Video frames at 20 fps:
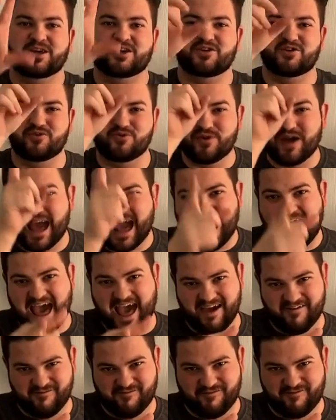You
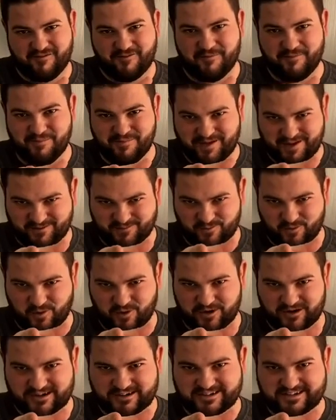have been
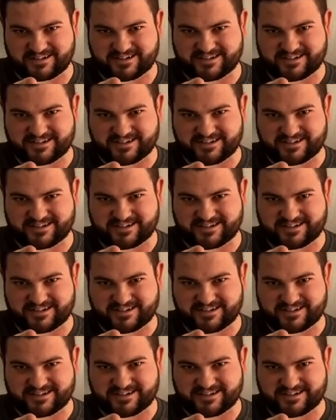warned.